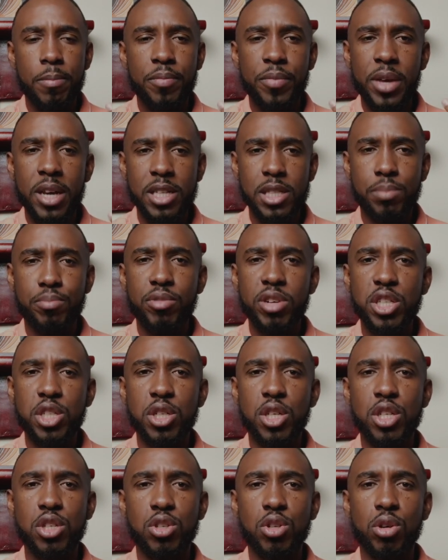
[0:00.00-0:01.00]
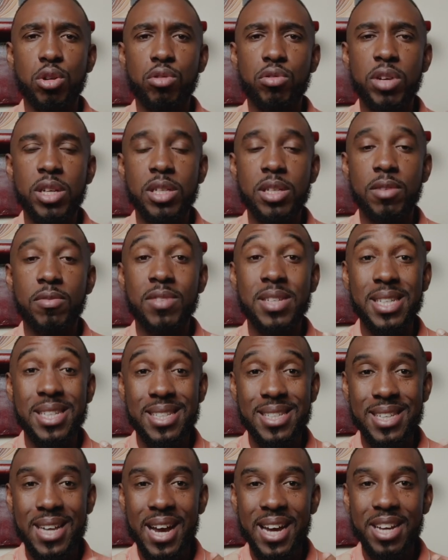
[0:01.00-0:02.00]
expressions, your creative
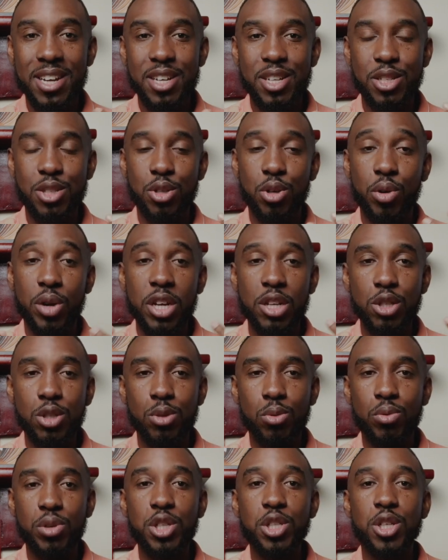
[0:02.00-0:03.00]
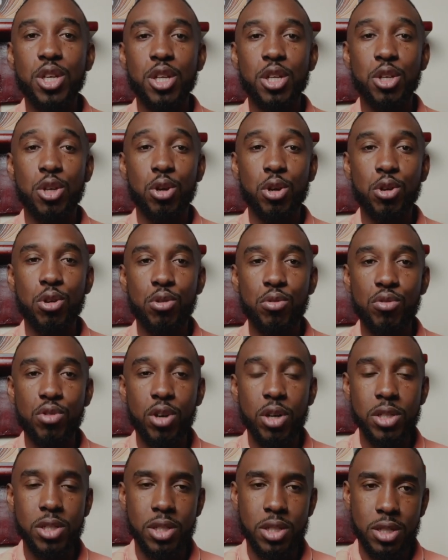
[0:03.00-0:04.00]
desires, your intuition, your
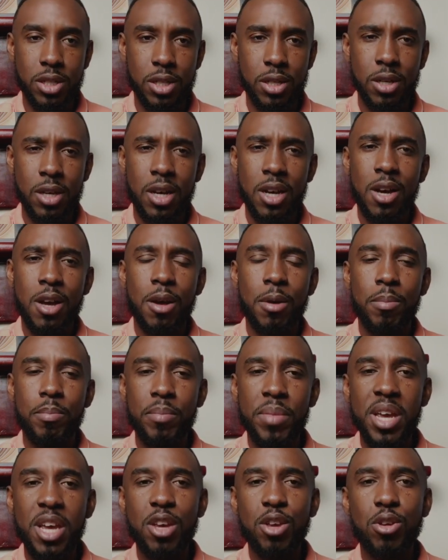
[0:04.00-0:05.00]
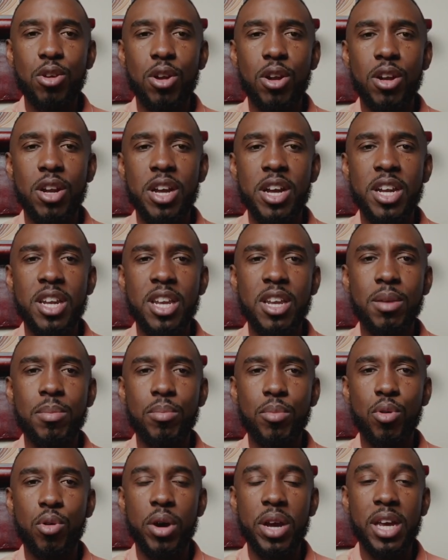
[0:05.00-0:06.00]
curiosity. Make your learning
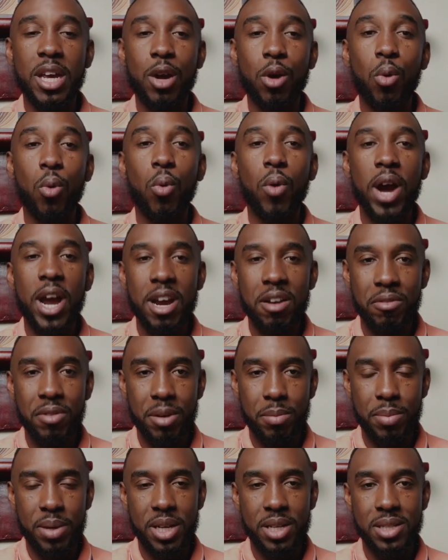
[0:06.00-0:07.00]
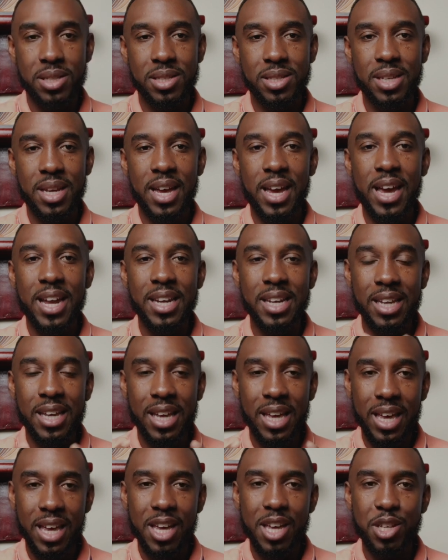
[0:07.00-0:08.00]
more inquiry-based,
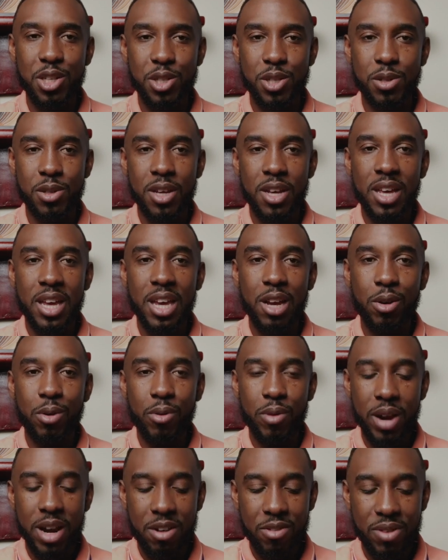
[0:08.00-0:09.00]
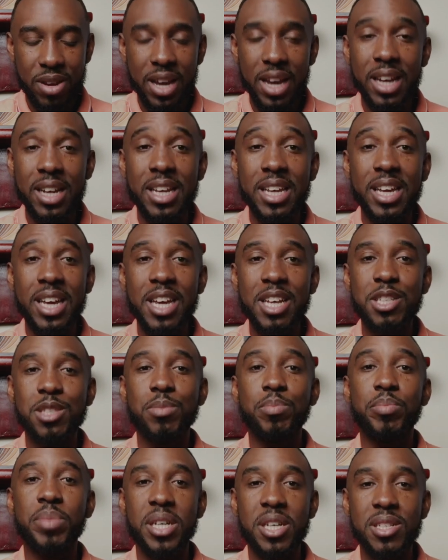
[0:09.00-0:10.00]

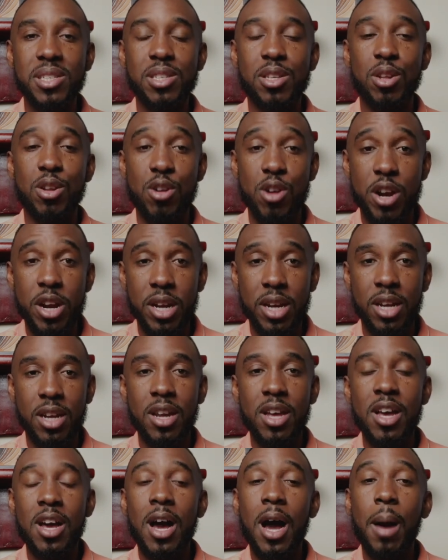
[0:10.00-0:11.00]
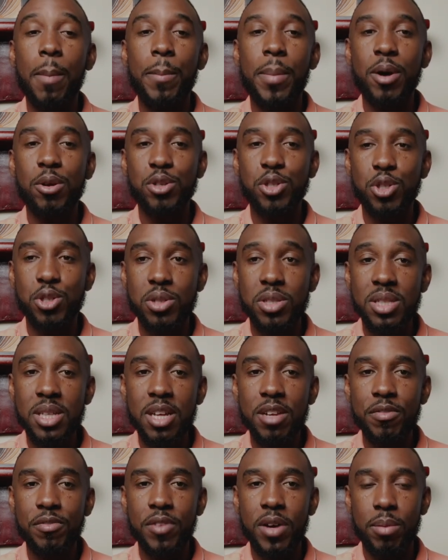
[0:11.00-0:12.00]
inquiry-engaged based learning about
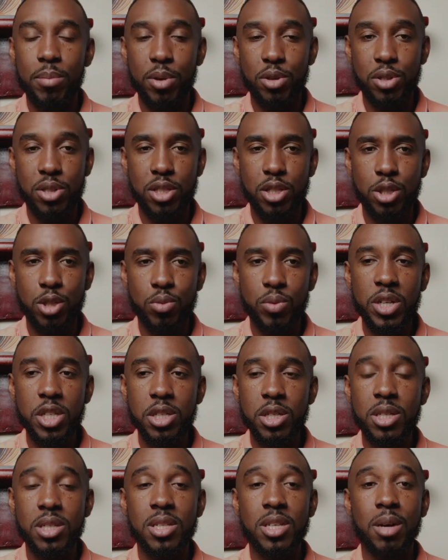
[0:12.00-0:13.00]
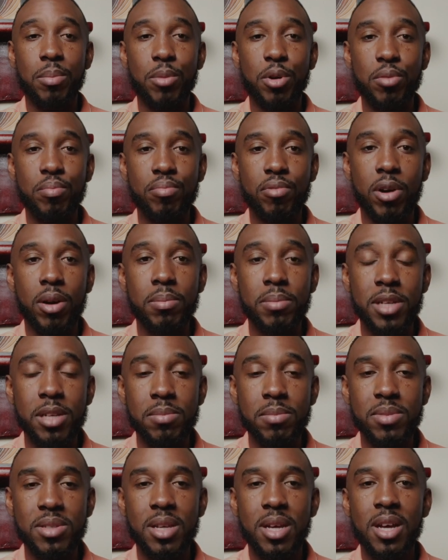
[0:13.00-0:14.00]
yourself, about situations, about
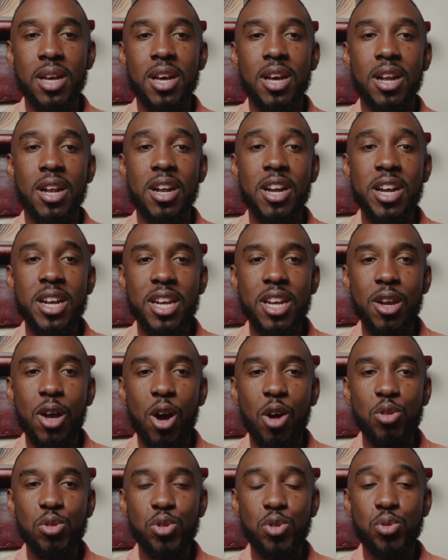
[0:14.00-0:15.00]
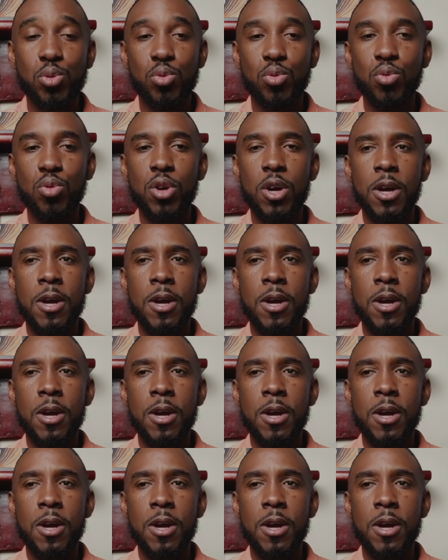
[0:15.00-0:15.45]
problems. Learning how to,